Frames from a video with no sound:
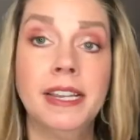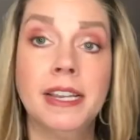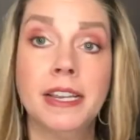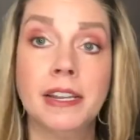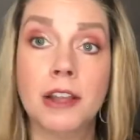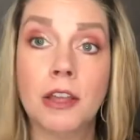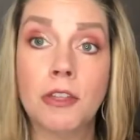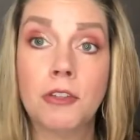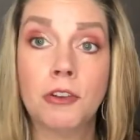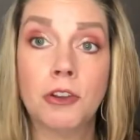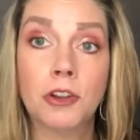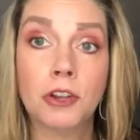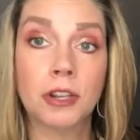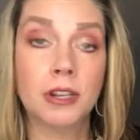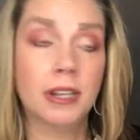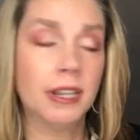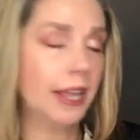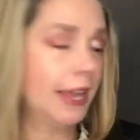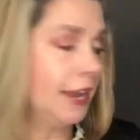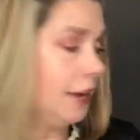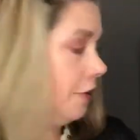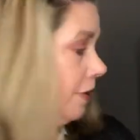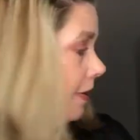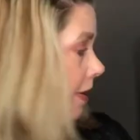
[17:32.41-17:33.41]
Another good
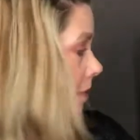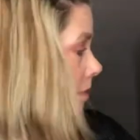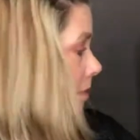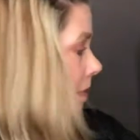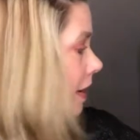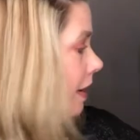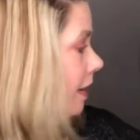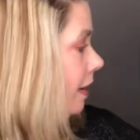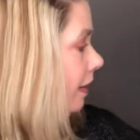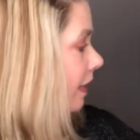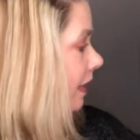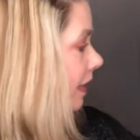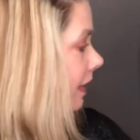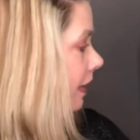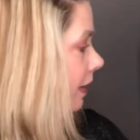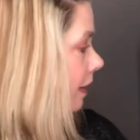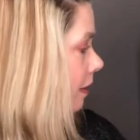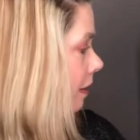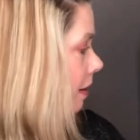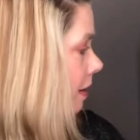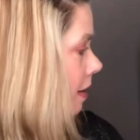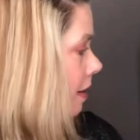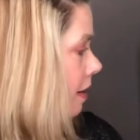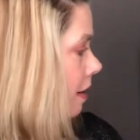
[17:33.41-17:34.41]
layering piece
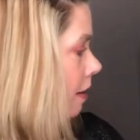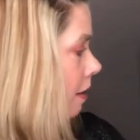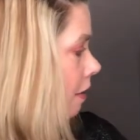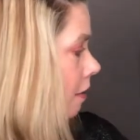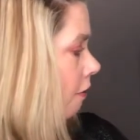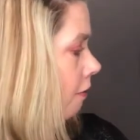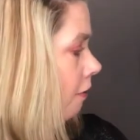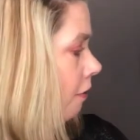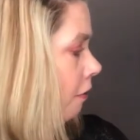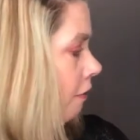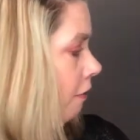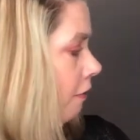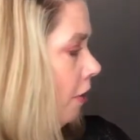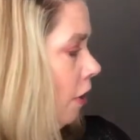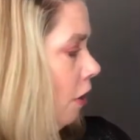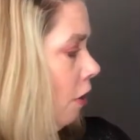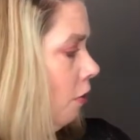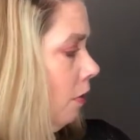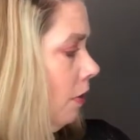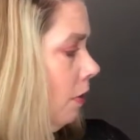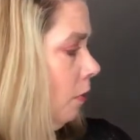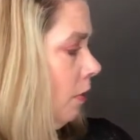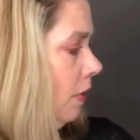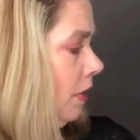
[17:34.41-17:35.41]
for fall
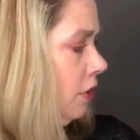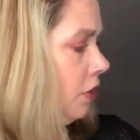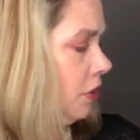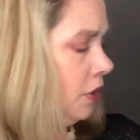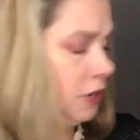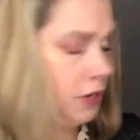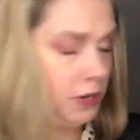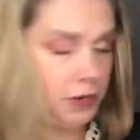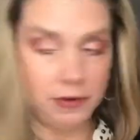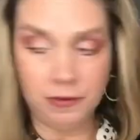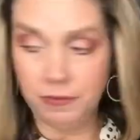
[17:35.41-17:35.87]
and winter.